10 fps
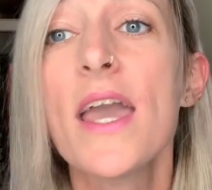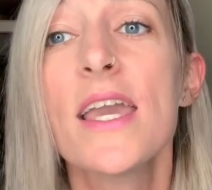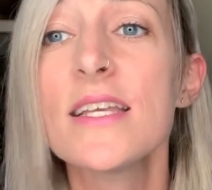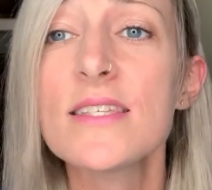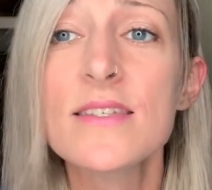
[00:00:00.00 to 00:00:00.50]

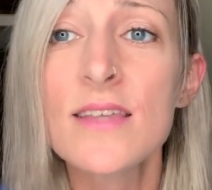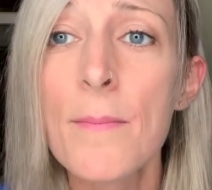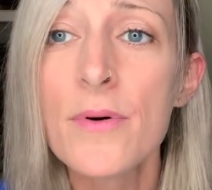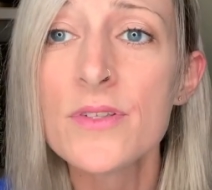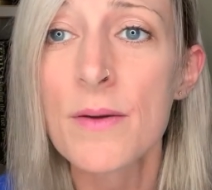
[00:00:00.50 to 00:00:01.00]
he
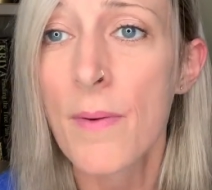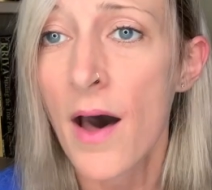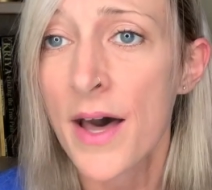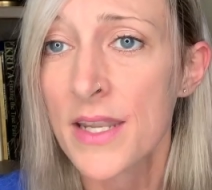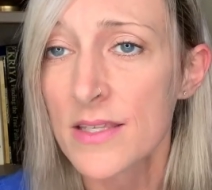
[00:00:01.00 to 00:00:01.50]
stumbled
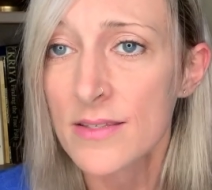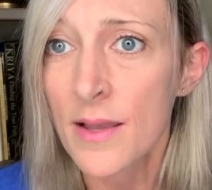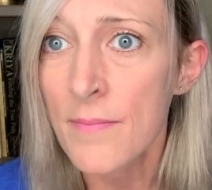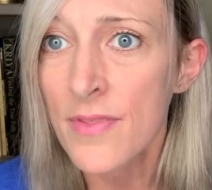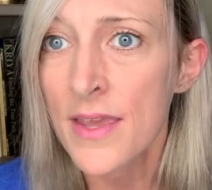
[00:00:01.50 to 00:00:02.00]
upon
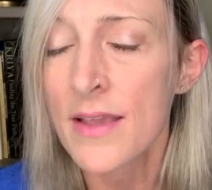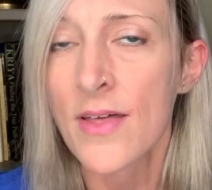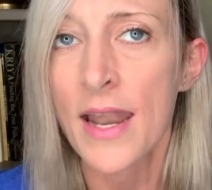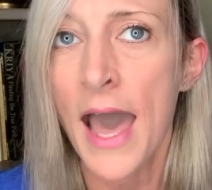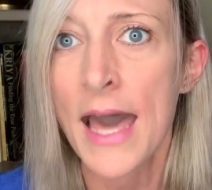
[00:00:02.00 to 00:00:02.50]
something
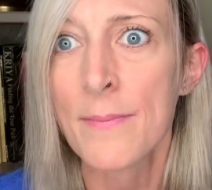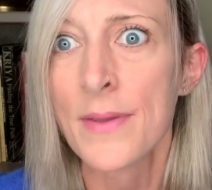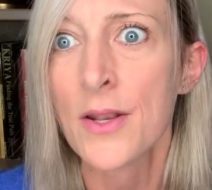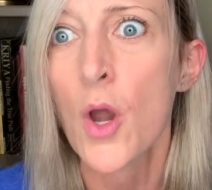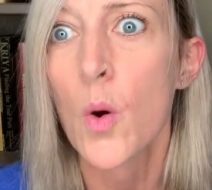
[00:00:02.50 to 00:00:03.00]
that had
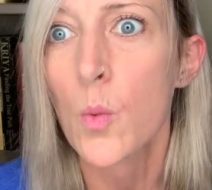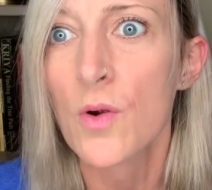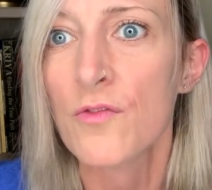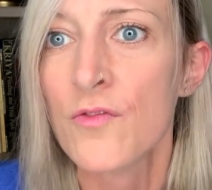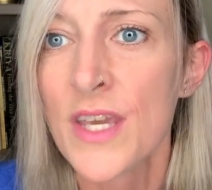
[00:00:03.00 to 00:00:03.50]
been
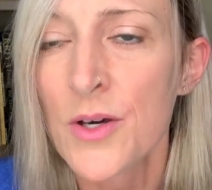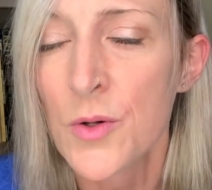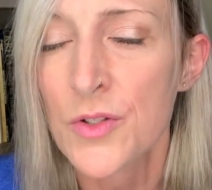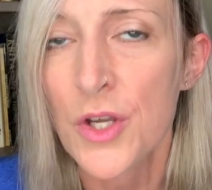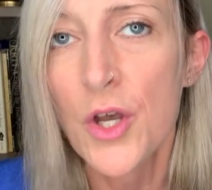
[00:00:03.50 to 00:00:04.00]

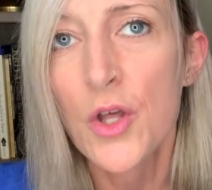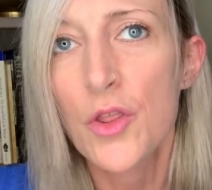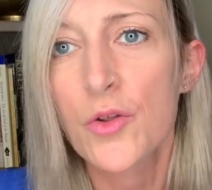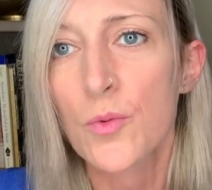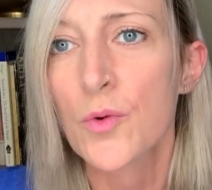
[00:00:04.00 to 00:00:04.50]
revealed
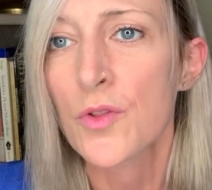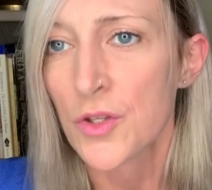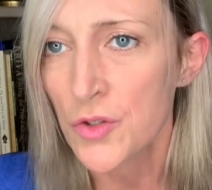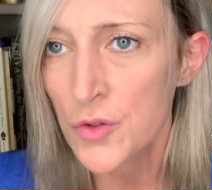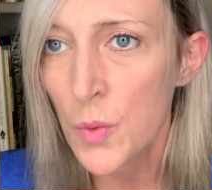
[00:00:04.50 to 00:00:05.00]
through the
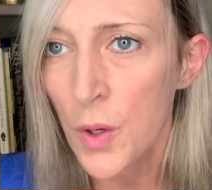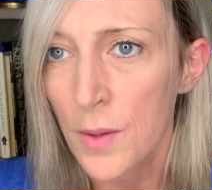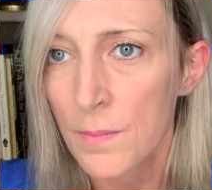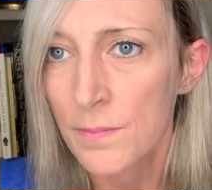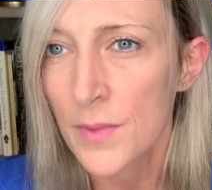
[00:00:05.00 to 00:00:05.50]
storm.